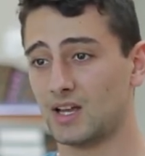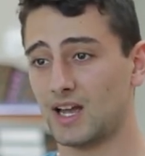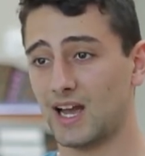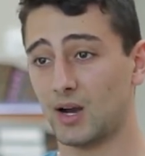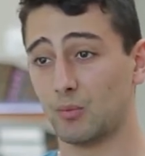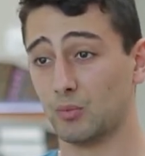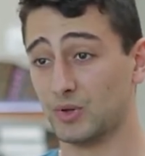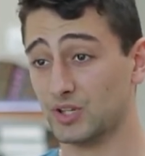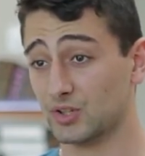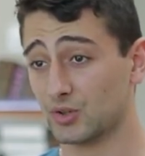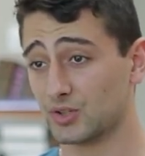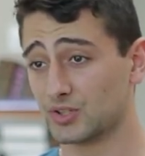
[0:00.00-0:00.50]

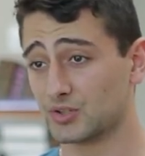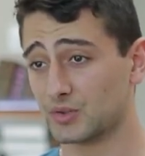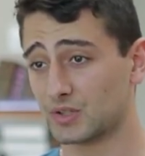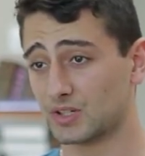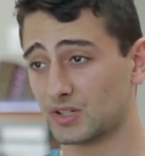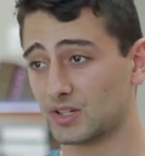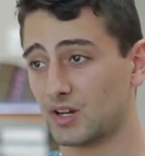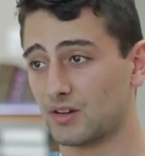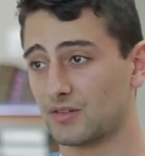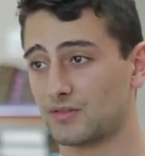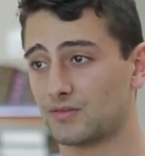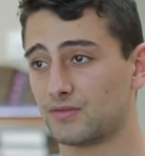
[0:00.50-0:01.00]
we're not doing
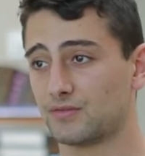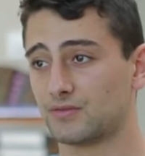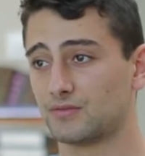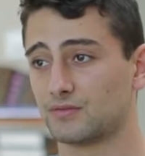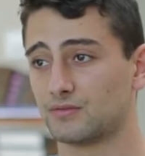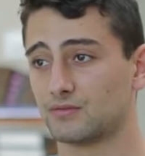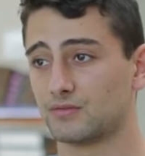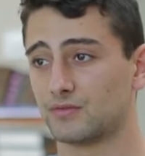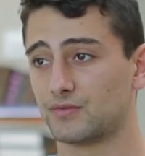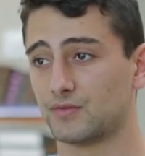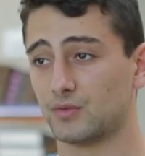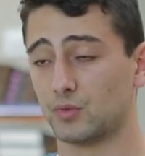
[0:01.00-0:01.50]
enough
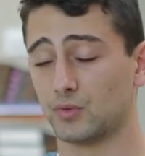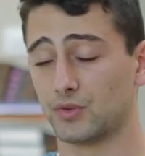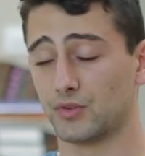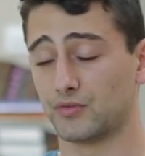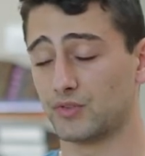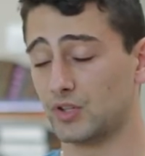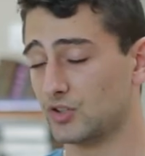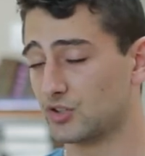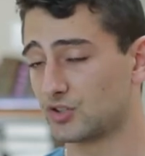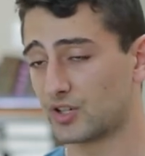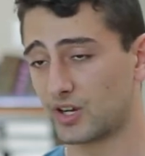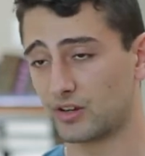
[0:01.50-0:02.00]
for the
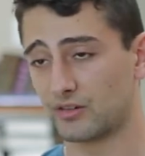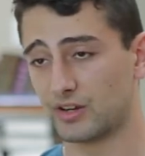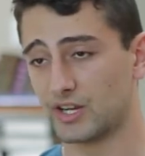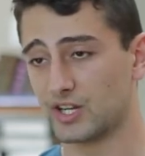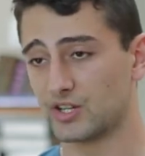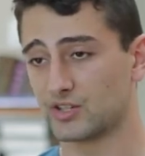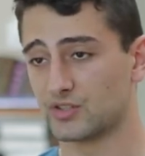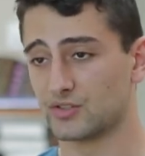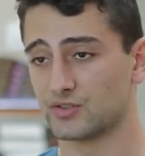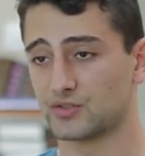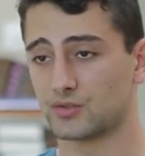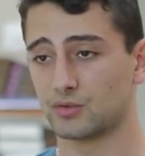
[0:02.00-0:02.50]
future
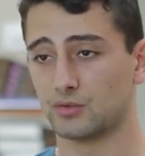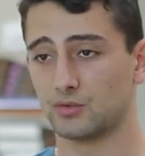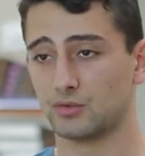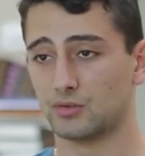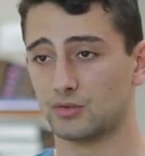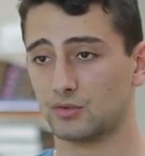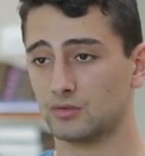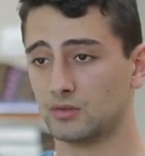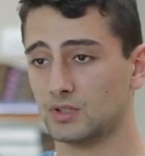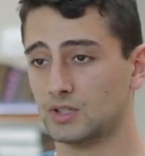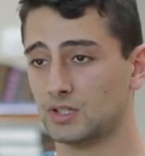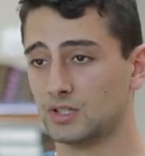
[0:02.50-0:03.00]
generations
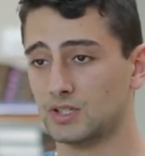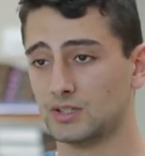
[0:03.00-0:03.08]
or